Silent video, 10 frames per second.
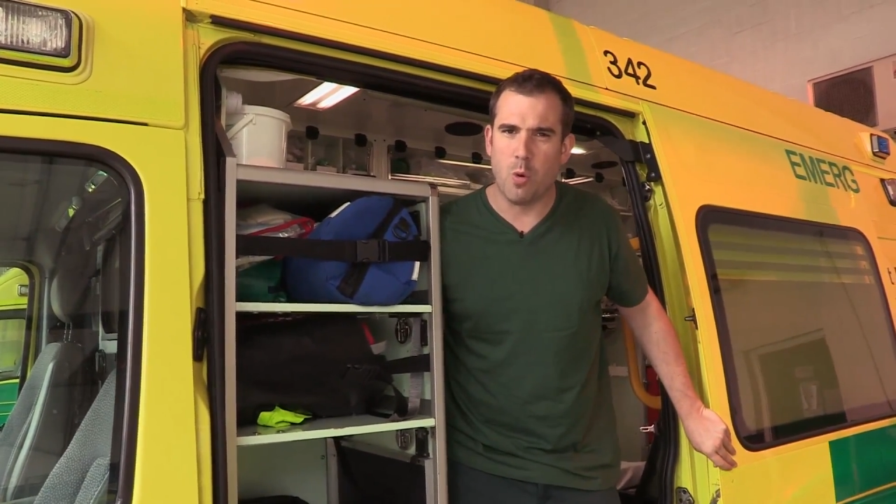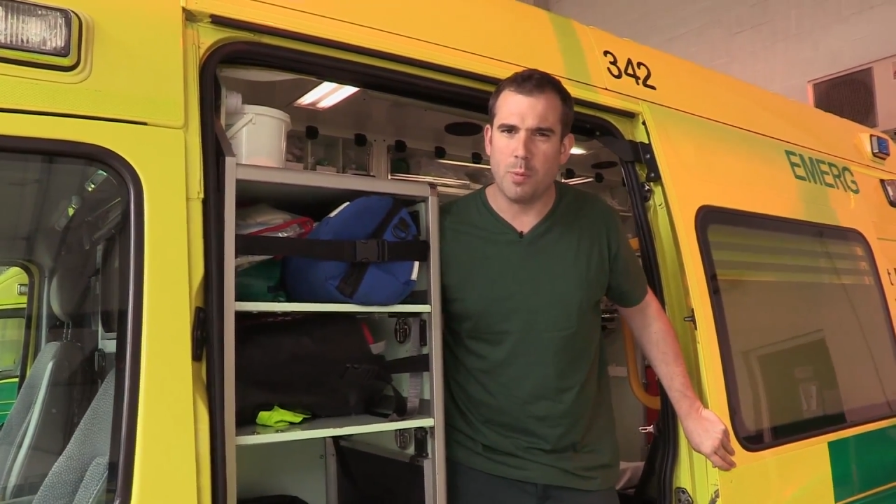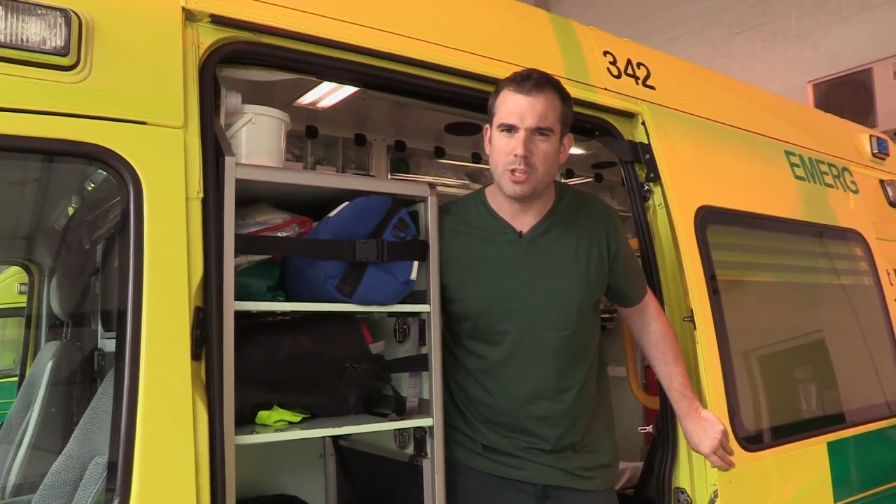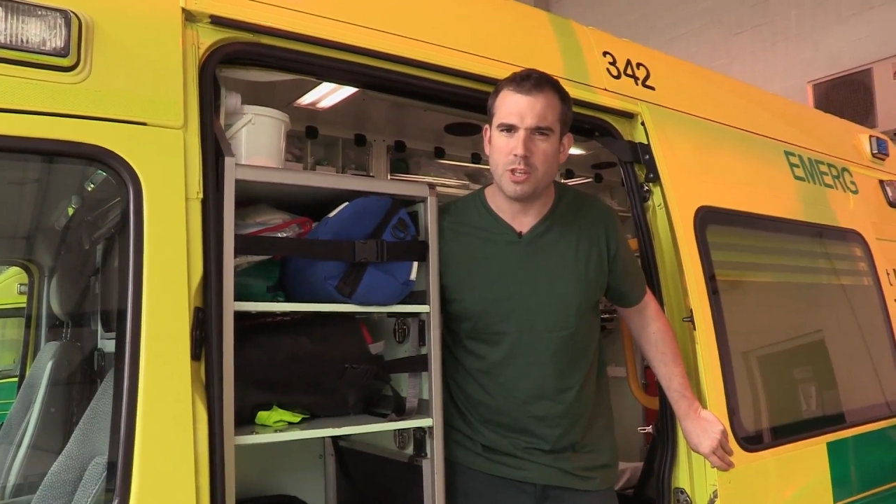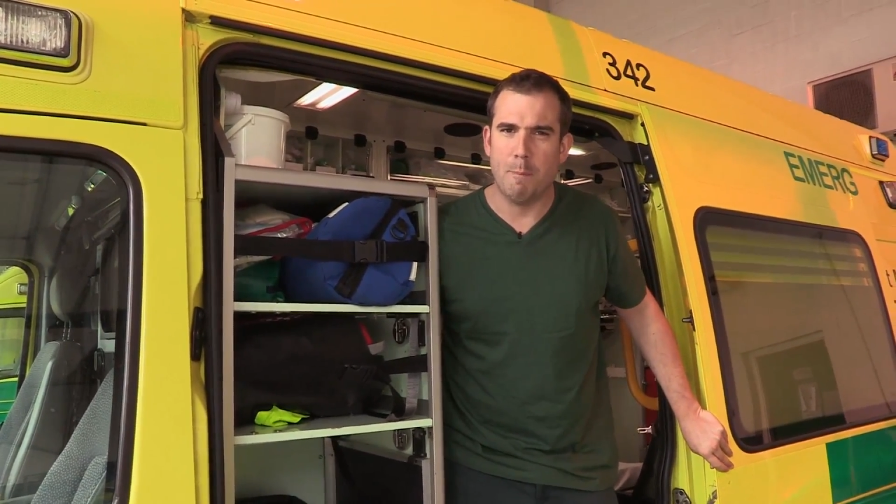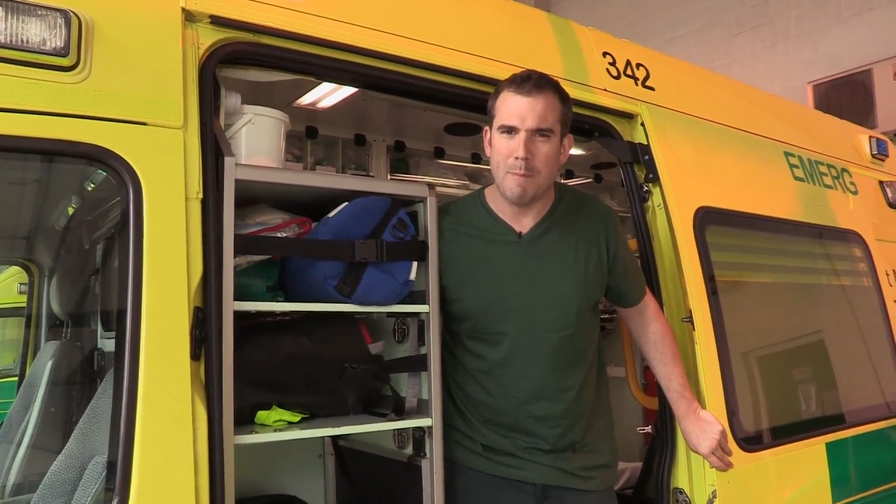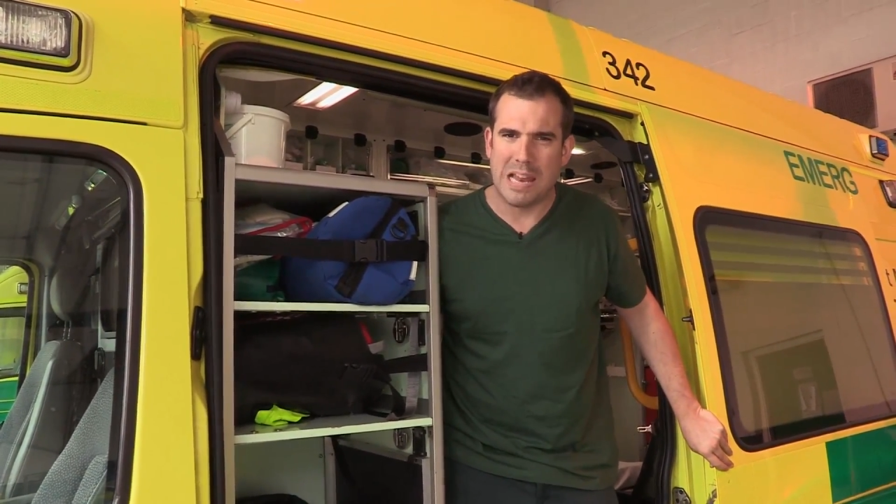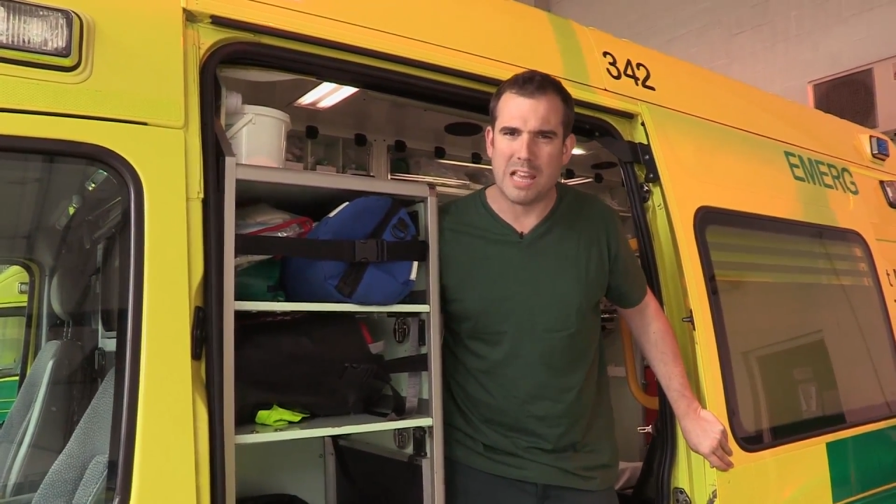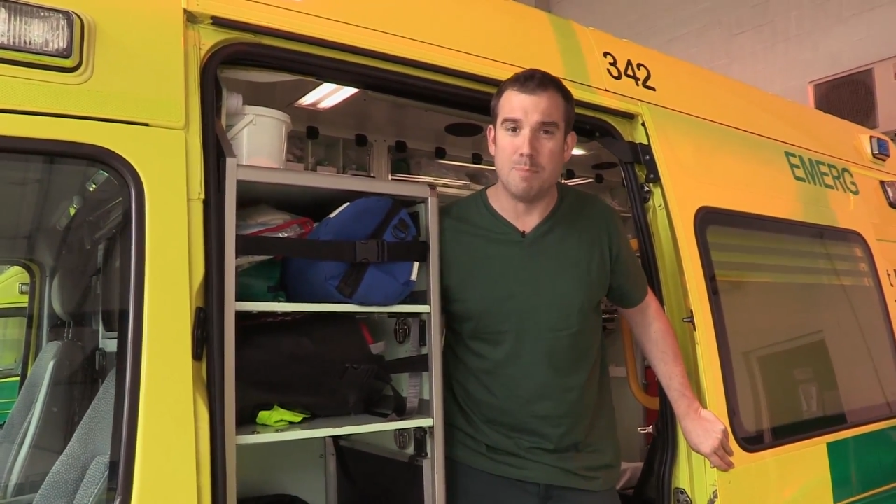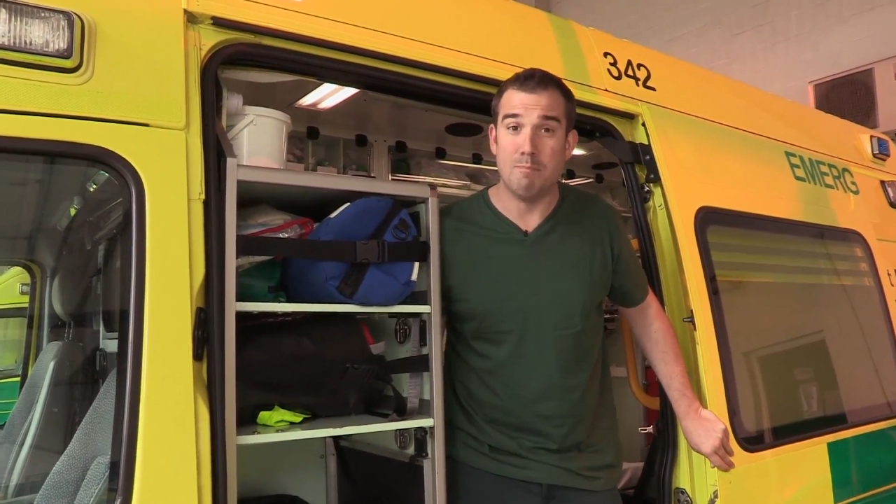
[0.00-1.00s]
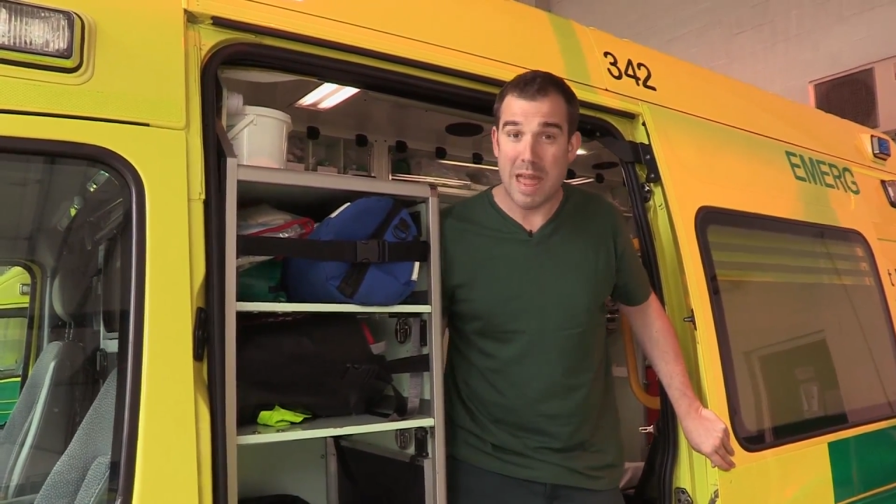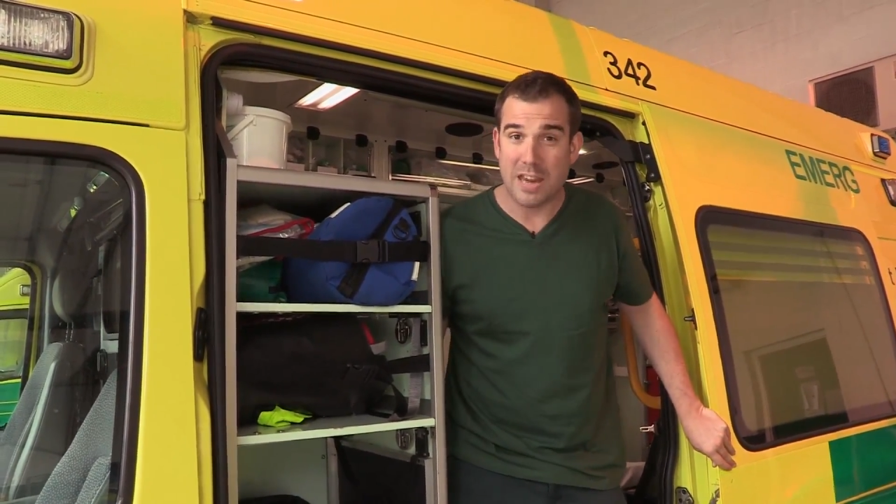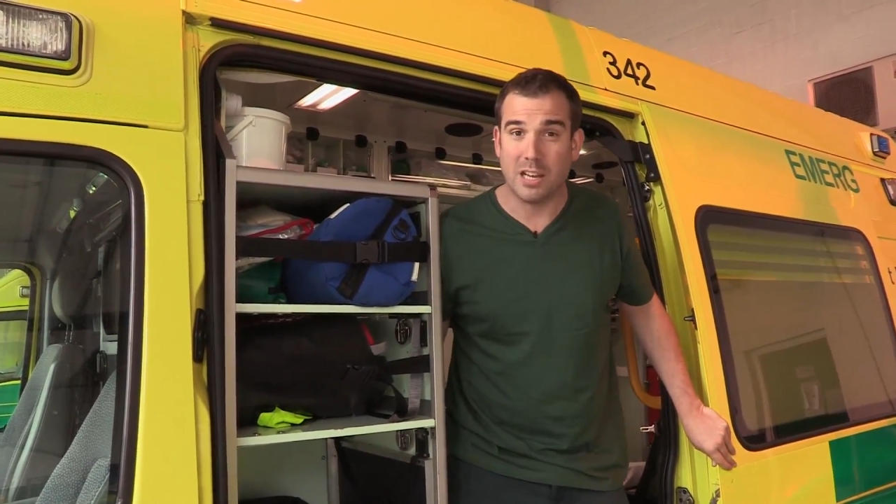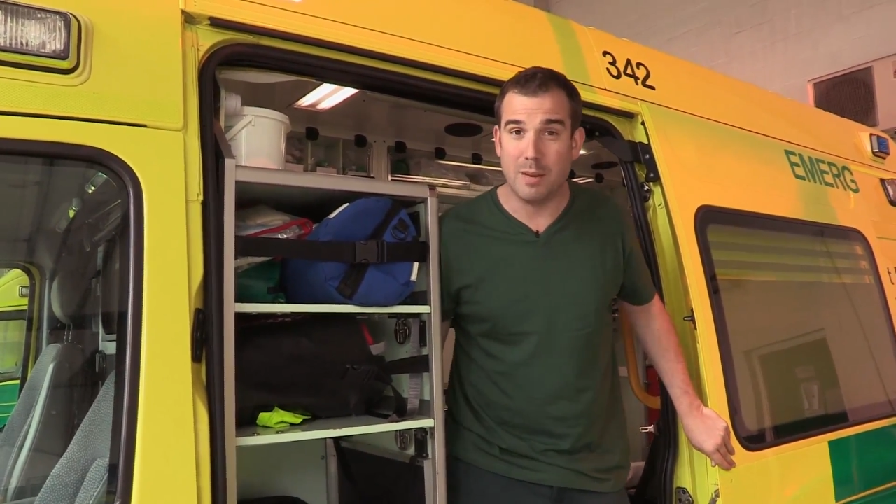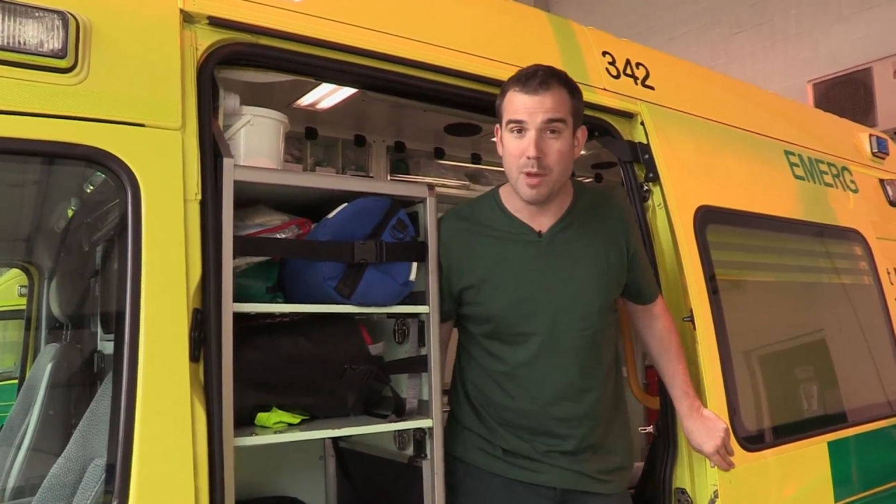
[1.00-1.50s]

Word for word: almost 1 million medical